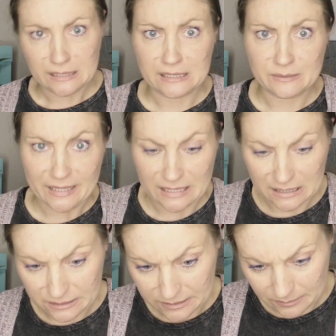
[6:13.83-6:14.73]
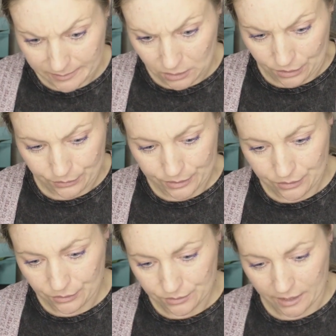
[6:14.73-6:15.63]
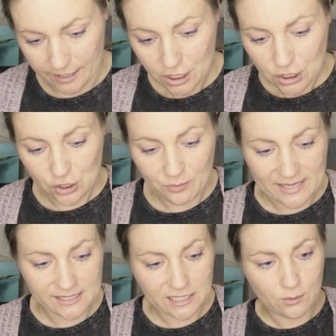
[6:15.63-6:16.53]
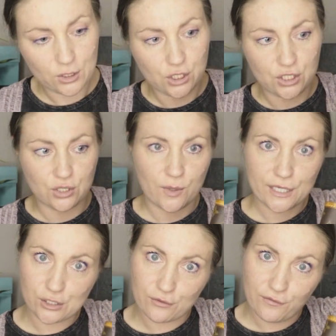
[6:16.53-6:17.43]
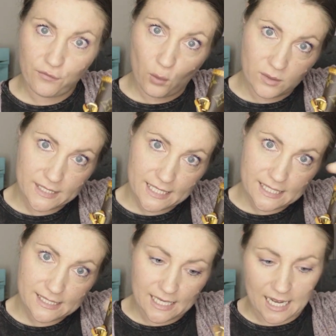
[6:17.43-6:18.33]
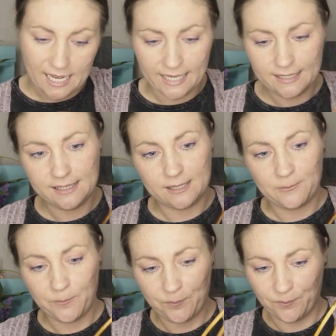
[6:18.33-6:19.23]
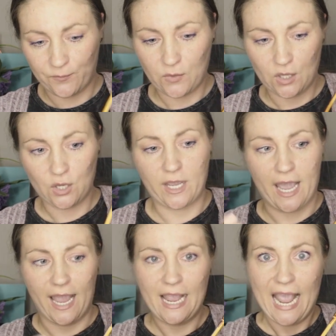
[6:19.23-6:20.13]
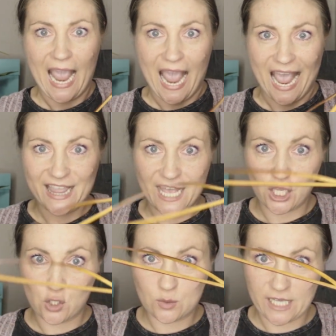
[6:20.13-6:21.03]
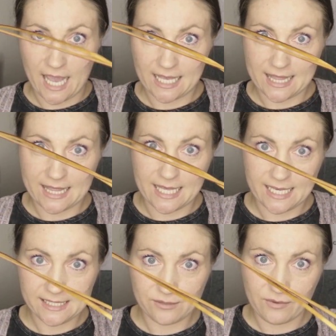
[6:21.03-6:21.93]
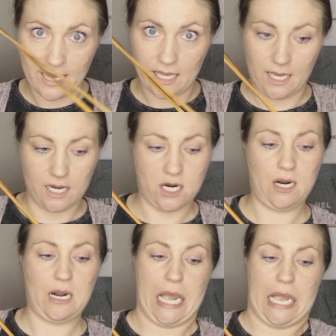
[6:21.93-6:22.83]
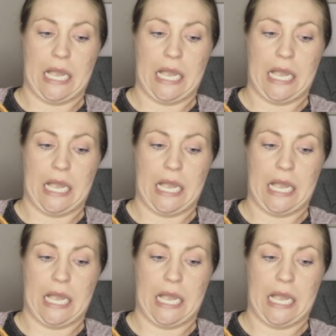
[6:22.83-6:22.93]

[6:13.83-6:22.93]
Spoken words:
This might get a little bit awkward, hold on. So basically what you do is you fold in the sides, okay? And then you take this right here